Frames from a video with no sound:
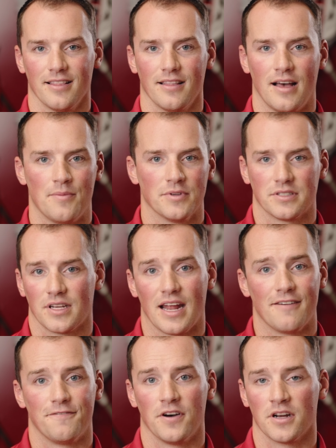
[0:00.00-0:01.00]
I'm just gonna
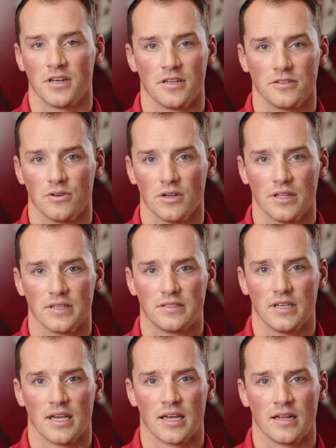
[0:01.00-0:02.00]
have fun and enjoy
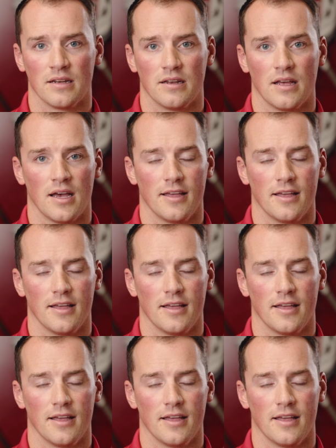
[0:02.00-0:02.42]
this, and